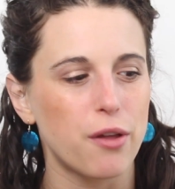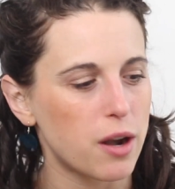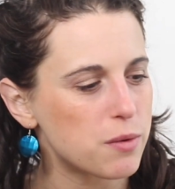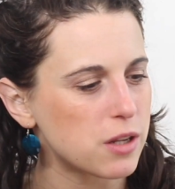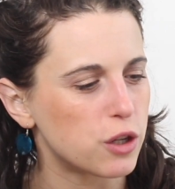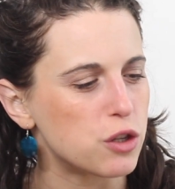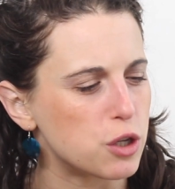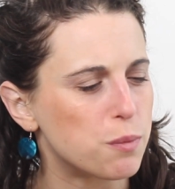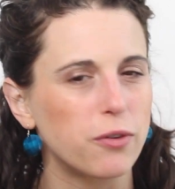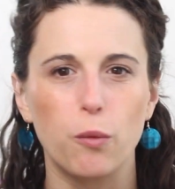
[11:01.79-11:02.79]
thought it was a good
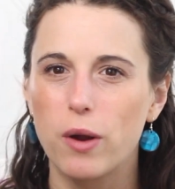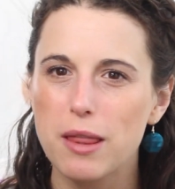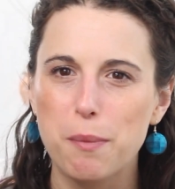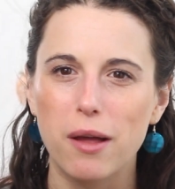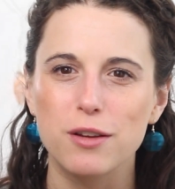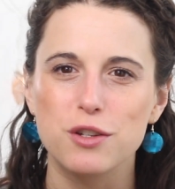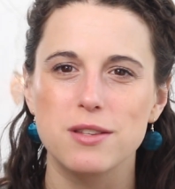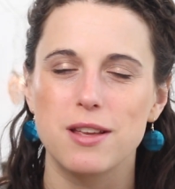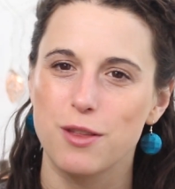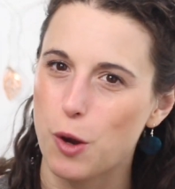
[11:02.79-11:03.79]
dupe for one of the
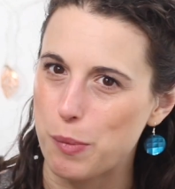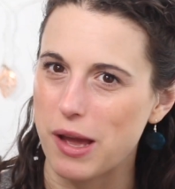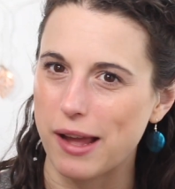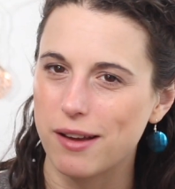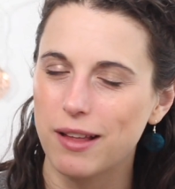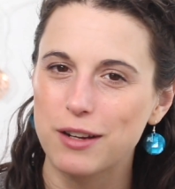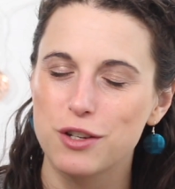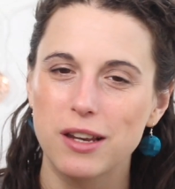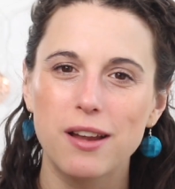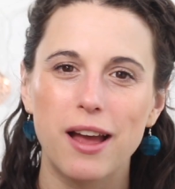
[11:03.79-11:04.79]
polishes in the OPI
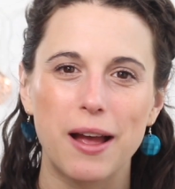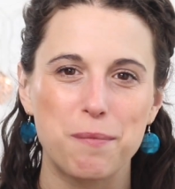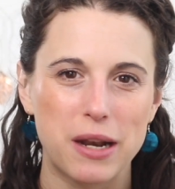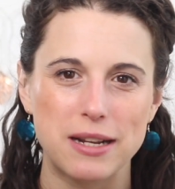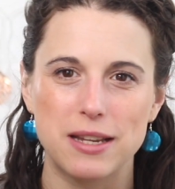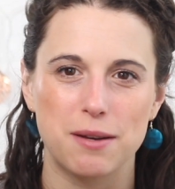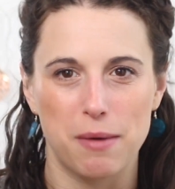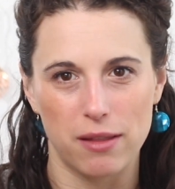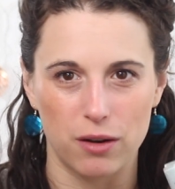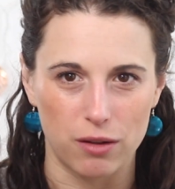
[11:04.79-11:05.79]
collection that I did
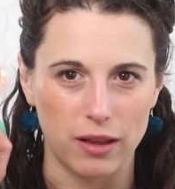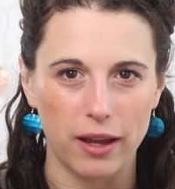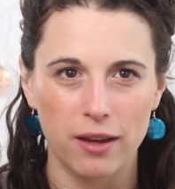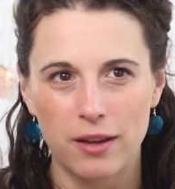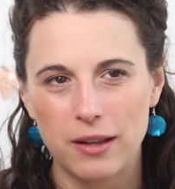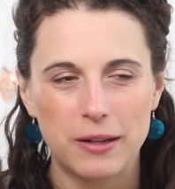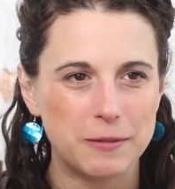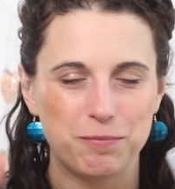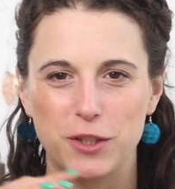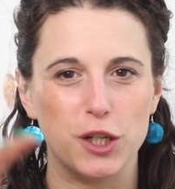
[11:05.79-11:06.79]
my little like,
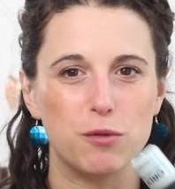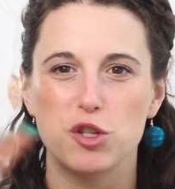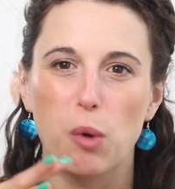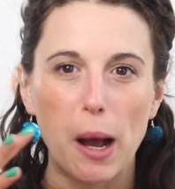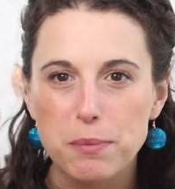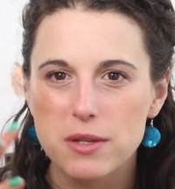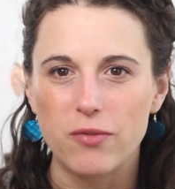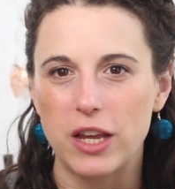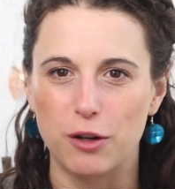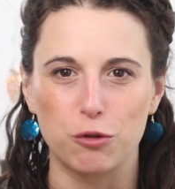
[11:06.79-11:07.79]
you know, swaps,
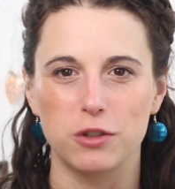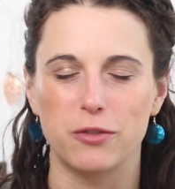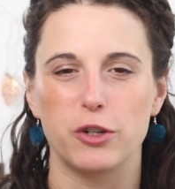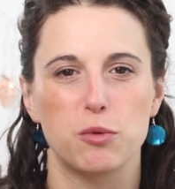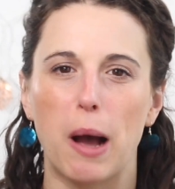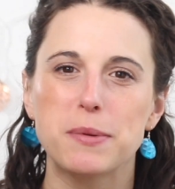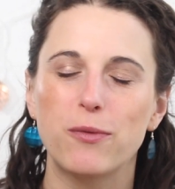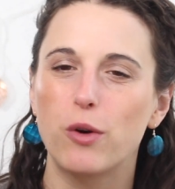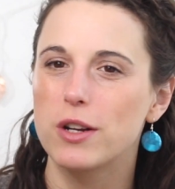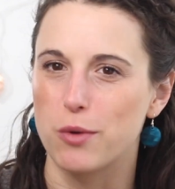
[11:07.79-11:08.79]
vegan and cruelty-free swaps
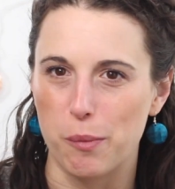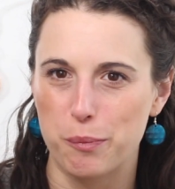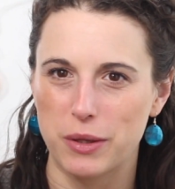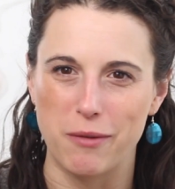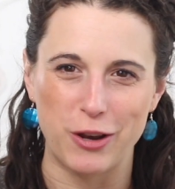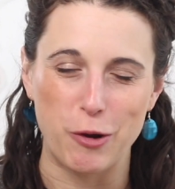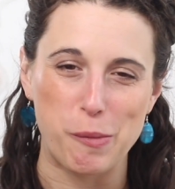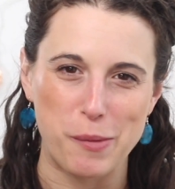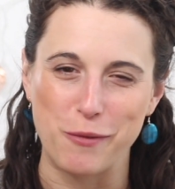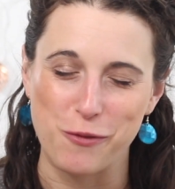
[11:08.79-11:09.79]
for, so I'll put that video
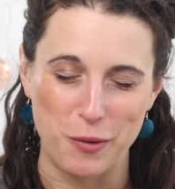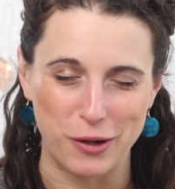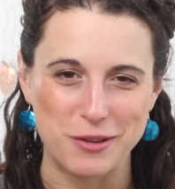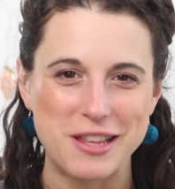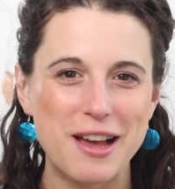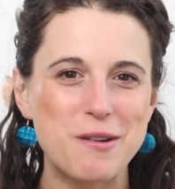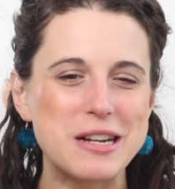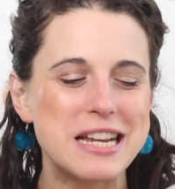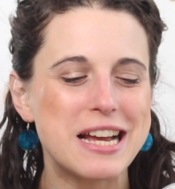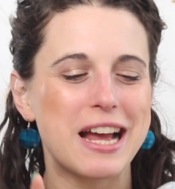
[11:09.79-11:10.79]
up above if you want to go see that
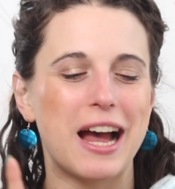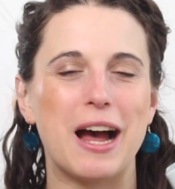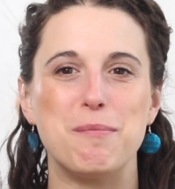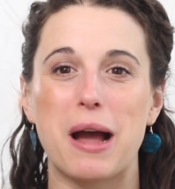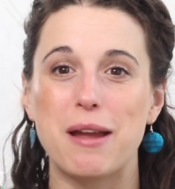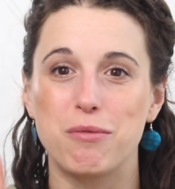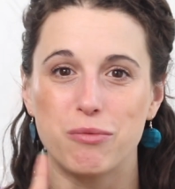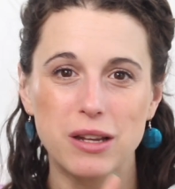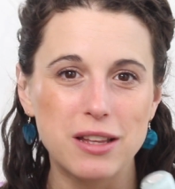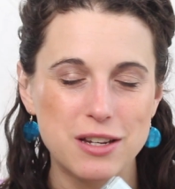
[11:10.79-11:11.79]
one. But I
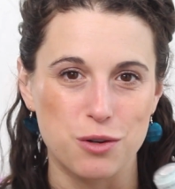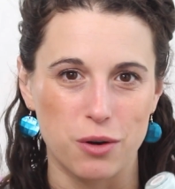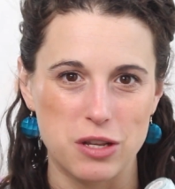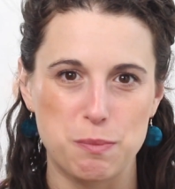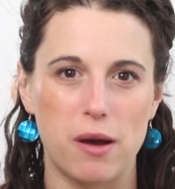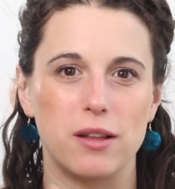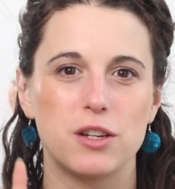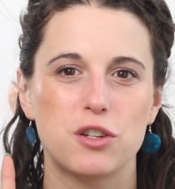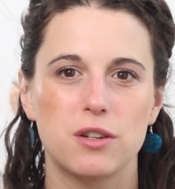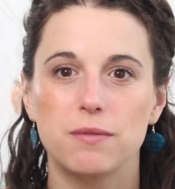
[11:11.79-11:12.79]
really adore this
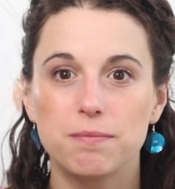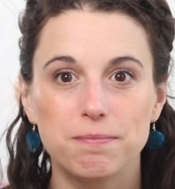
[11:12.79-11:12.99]
polish.